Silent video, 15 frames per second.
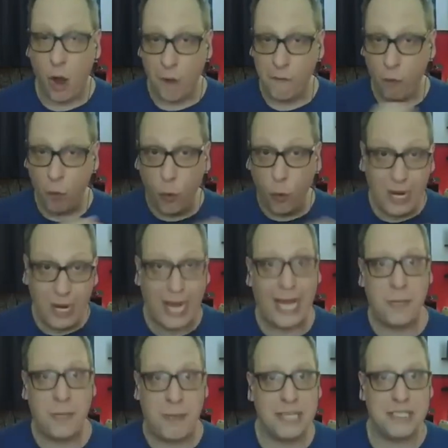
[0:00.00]
of all
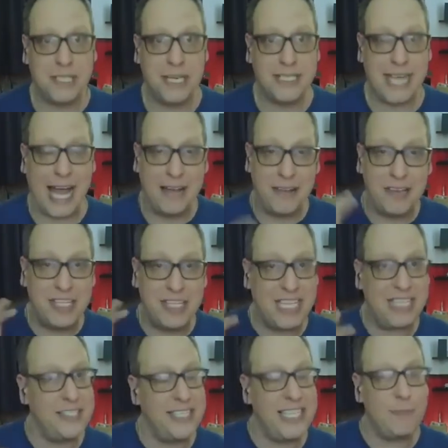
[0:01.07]
land masses and the
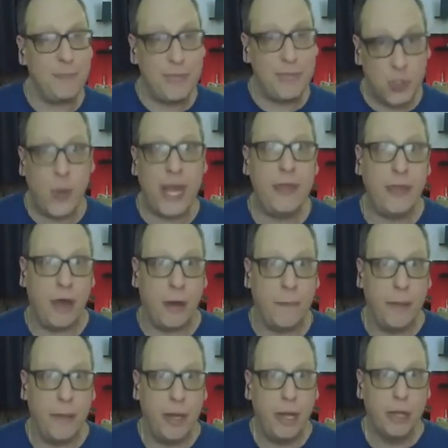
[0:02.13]
distances between them,
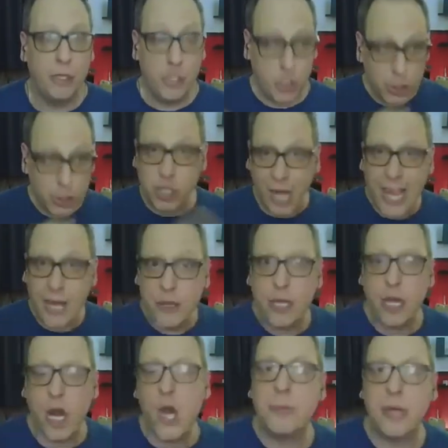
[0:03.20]
just like the
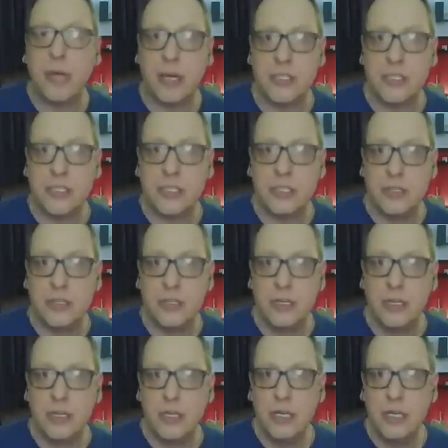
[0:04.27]
globe does.
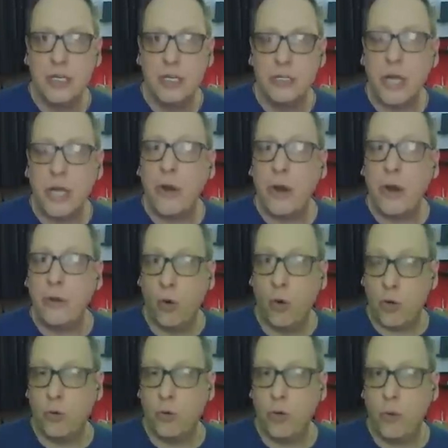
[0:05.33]
No,
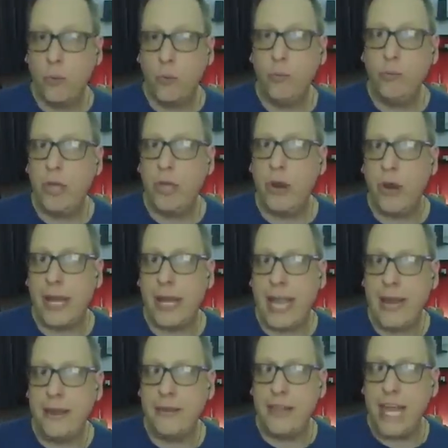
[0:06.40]

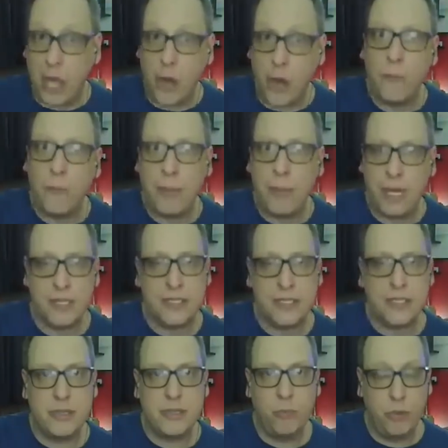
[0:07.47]
again, they don't,
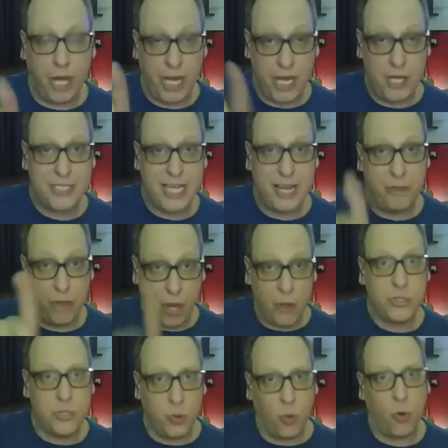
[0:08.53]
because like you said,
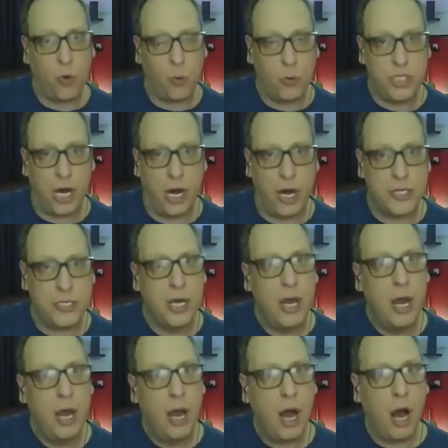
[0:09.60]
those nautical charts
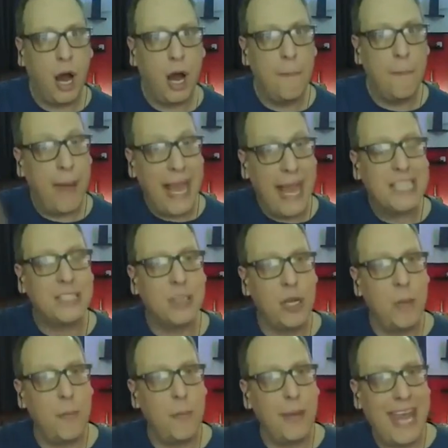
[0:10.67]
are based
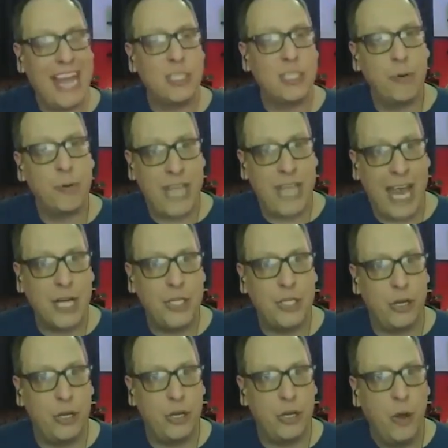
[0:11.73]
on the Mercator
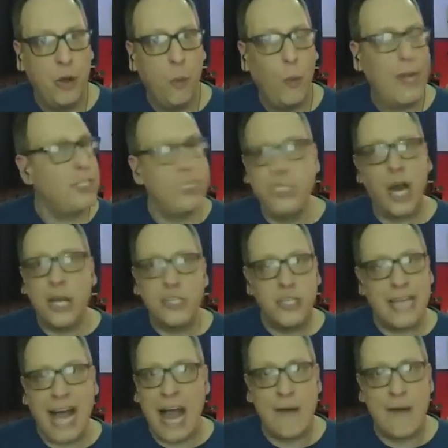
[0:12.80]
projection, which
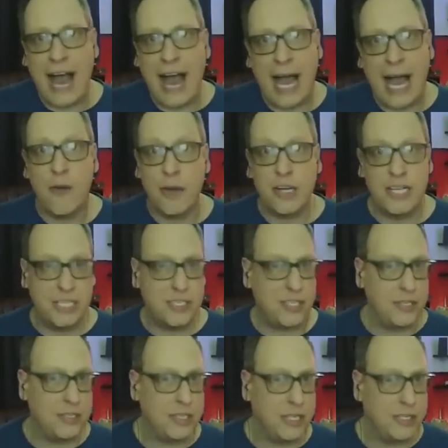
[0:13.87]
doesn't have accurate
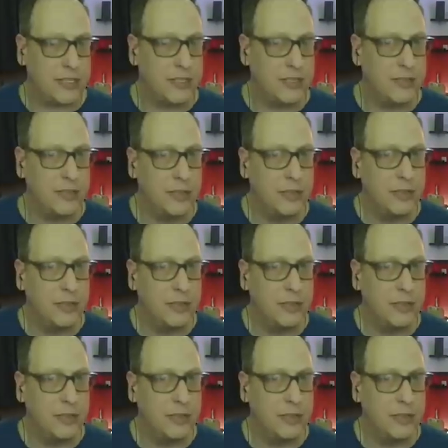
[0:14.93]
distances.